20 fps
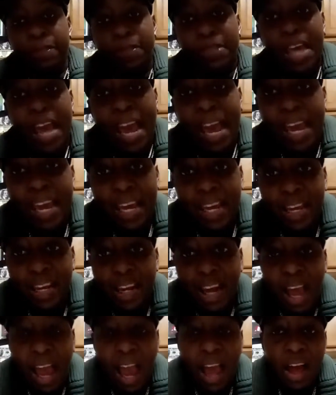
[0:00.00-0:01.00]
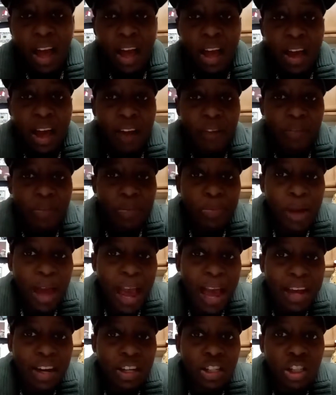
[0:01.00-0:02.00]
They have
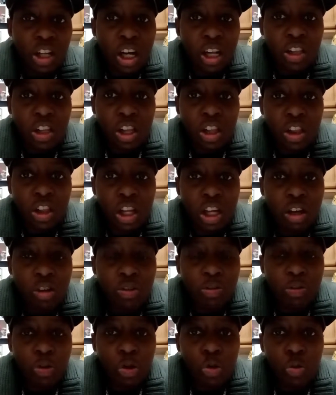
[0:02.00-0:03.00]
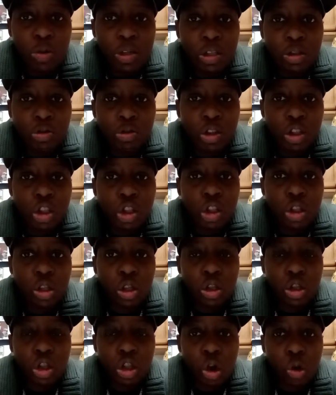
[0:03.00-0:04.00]
had us under the influence for
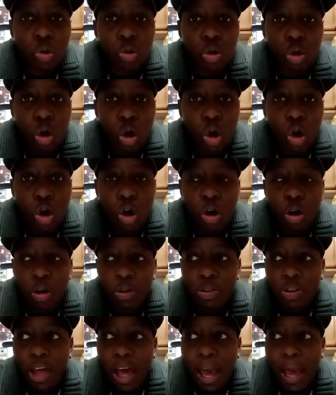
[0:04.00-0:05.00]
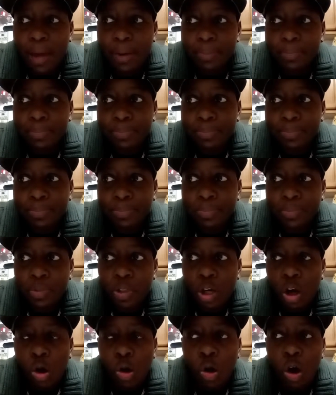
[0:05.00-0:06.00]
so long that,
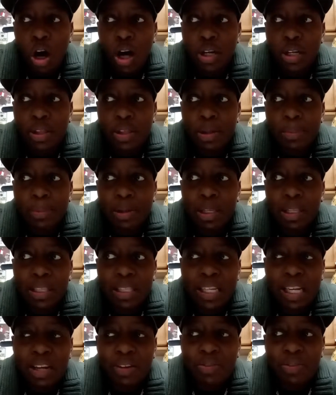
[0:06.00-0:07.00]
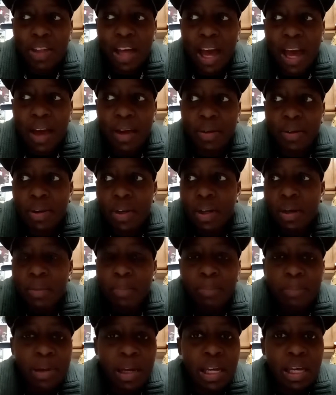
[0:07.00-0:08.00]
or under the belief that
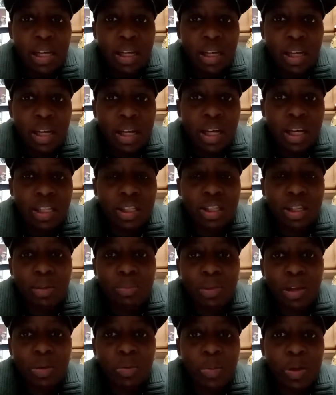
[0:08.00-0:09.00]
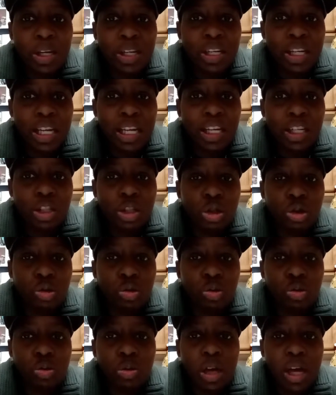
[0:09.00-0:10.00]
meat is something we need
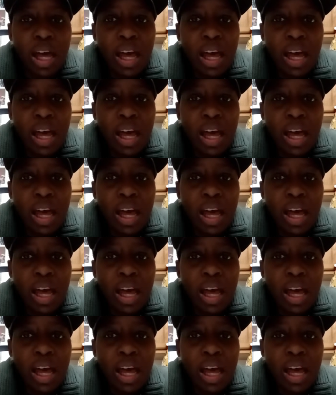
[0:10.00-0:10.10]
to